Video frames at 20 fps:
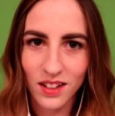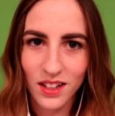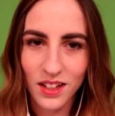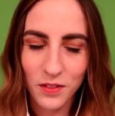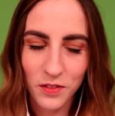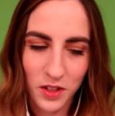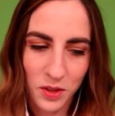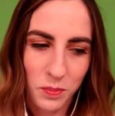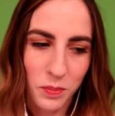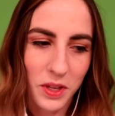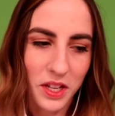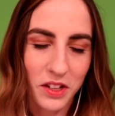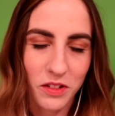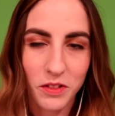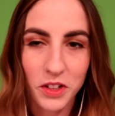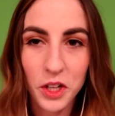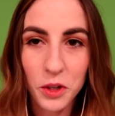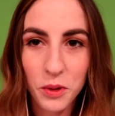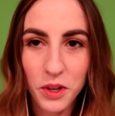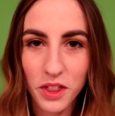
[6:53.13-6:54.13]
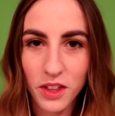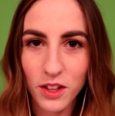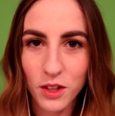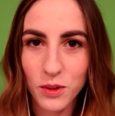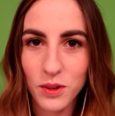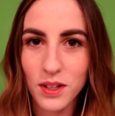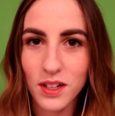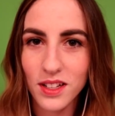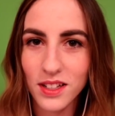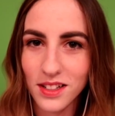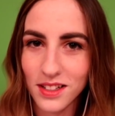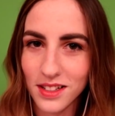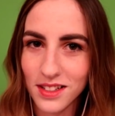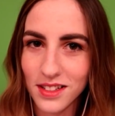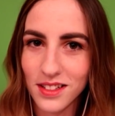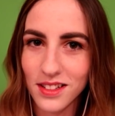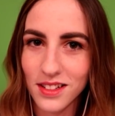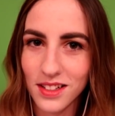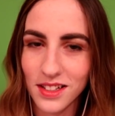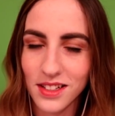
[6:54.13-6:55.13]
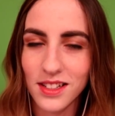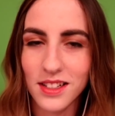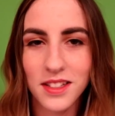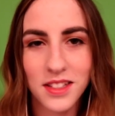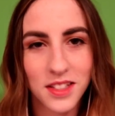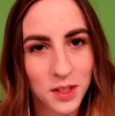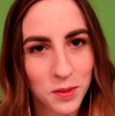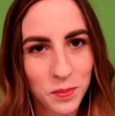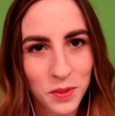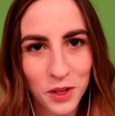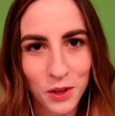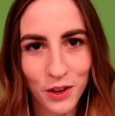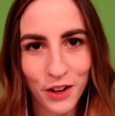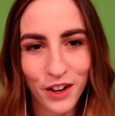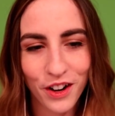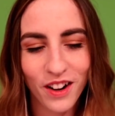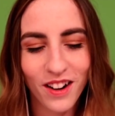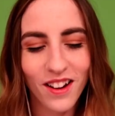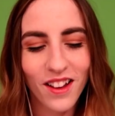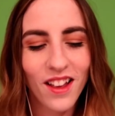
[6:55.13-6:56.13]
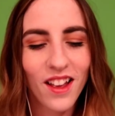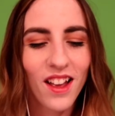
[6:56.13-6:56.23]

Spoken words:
if I'm being real with you, it's his computer,